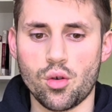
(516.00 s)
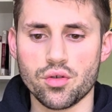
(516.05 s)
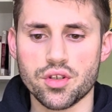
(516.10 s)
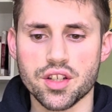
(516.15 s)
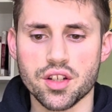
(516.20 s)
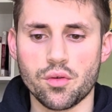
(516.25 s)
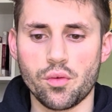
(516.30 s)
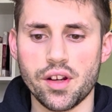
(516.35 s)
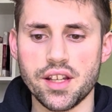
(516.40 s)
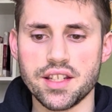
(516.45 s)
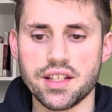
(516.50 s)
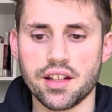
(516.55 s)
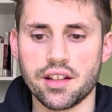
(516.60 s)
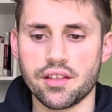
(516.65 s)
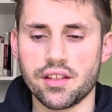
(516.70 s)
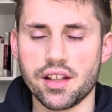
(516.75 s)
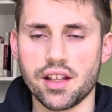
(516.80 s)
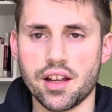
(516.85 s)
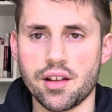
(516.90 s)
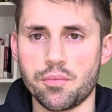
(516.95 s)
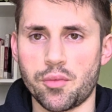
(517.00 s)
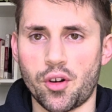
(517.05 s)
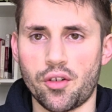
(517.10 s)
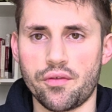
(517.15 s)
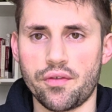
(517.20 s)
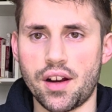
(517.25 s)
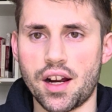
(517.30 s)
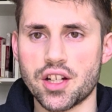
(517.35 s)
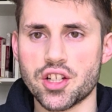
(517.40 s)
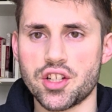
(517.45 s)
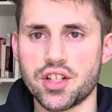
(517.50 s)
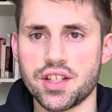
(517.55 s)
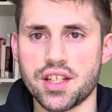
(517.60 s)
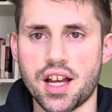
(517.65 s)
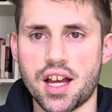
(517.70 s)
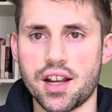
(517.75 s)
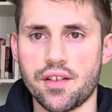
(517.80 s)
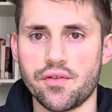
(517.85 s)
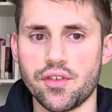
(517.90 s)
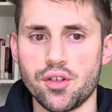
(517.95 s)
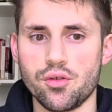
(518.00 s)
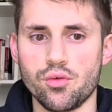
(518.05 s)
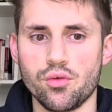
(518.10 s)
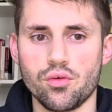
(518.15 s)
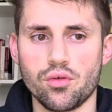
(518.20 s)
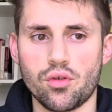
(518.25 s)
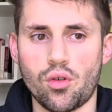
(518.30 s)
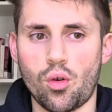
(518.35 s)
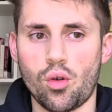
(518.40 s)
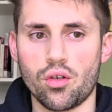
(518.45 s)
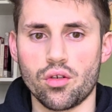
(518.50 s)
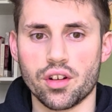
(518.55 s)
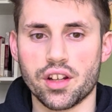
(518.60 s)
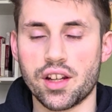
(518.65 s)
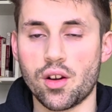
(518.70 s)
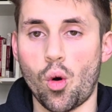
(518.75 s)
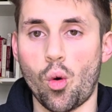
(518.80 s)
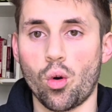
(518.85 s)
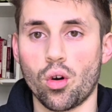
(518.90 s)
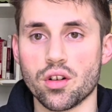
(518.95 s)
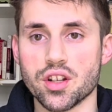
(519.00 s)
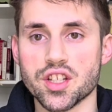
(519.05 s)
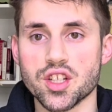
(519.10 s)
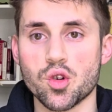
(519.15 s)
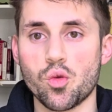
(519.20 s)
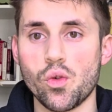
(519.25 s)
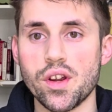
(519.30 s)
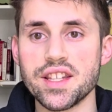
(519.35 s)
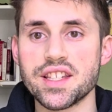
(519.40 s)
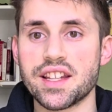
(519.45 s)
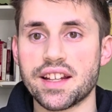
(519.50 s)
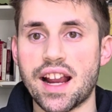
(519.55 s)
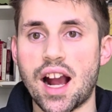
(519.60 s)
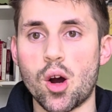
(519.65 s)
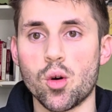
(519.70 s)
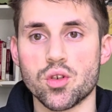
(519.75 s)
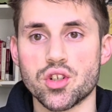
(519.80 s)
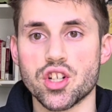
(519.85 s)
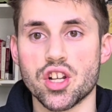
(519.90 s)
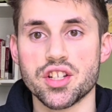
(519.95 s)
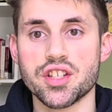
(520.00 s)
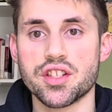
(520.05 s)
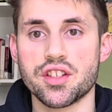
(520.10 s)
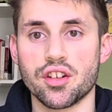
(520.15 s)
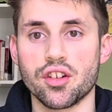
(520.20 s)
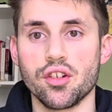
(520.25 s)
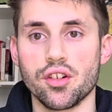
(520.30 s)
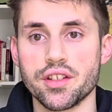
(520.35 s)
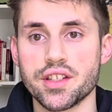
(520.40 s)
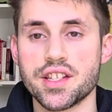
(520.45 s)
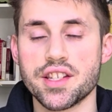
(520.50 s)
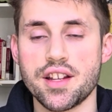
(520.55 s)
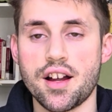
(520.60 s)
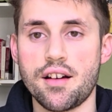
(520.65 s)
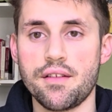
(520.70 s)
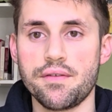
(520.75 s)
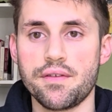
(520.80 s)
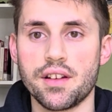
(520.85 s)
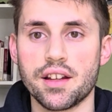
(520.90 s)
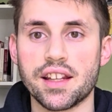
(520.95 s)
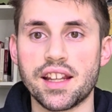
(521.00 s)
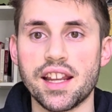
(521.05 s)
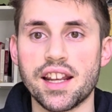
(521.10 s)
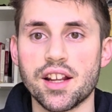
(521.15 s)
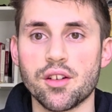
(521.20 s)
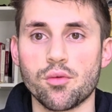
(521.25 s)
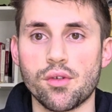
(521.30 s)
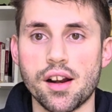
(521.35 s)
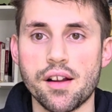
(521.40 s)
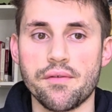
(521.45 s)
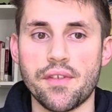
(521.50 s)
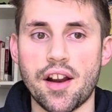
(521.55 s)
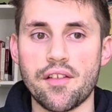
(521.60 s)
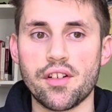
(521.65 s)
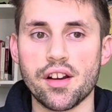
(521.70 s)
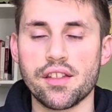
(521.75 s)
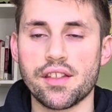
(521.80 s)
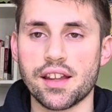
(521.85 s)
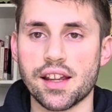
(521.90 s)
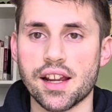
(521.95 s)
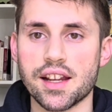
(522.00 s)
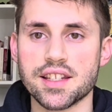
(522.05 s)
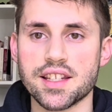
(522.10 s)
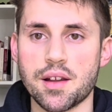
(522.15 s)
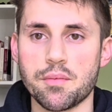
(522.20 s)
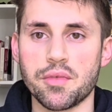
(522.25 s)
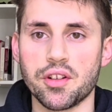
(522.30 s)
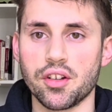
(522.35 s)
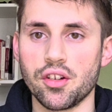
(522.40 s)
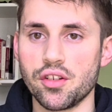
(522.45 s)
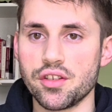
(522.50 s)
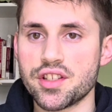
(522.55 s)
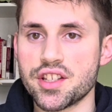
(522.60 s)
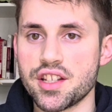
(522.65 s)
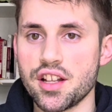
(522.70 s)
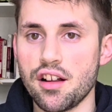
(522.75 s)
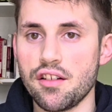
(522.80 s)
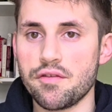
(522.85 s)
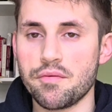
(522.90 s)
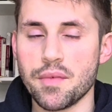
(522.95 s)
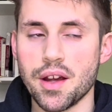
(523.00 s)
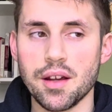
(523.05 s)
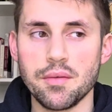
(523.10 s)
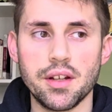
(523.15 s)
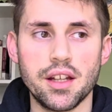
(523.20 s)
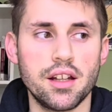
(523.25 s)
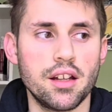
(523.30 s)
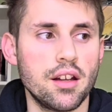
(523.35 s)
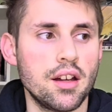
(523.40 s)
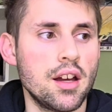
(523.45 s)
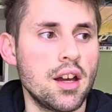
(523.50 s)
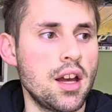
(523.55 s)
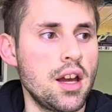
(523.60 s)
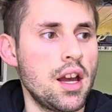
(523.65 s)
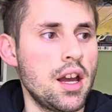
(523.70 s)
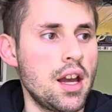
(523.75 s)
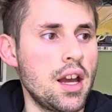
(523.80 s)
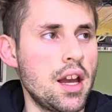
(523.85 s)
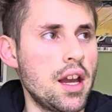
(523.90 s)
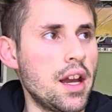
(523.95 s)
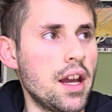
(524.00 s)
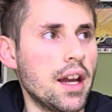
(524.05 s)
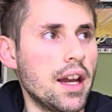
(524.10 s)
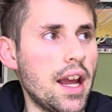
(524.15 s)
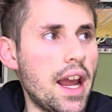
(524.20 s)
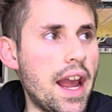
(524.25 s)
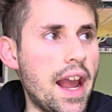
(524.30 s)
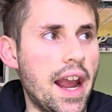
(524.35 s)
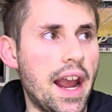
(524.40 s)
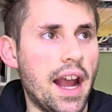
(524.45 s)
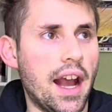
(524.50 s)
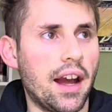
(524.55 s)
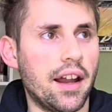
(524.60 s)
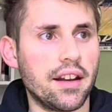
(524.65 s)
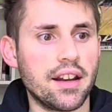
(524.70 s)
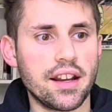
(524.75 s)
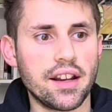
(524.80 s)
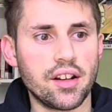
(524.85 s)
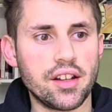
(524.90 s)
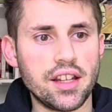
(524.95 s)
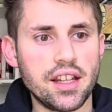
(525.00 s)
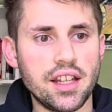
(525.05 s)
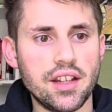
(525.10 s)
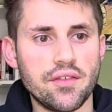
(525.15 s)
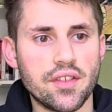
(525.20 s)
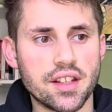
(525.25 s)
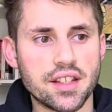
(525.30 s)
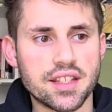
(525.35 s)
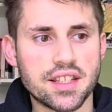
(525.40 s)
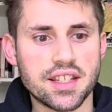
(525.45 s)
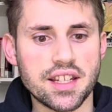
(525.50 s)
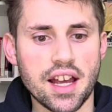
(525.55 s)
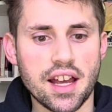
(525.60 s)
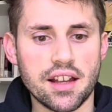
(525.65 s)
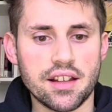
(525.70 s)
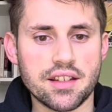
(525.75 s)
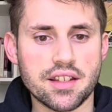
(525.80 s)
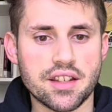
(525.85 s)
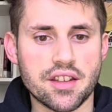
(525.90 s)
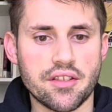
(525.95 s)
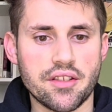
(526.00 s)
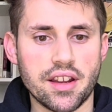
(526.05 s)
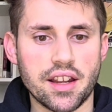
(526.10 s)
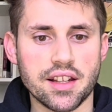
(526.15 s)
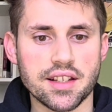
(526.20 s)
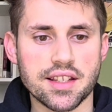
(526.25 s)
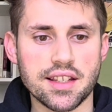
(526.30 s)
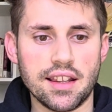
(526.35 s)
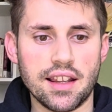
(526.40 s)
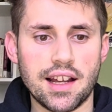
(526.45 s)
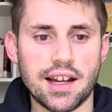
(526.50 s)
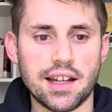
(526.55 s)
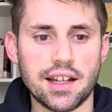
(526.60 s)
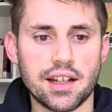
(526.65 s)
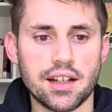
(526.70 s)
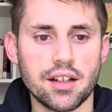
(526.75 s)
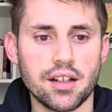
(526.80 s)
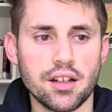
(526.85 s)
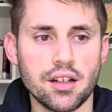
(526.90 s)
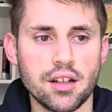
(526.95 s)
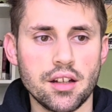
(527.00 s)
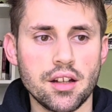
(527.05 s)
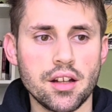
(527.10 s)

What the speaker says: squeezing the imperfections out of you, or squeezing out just the good stuff, getting rid of everything except the good stuff, maybe. And it even says things like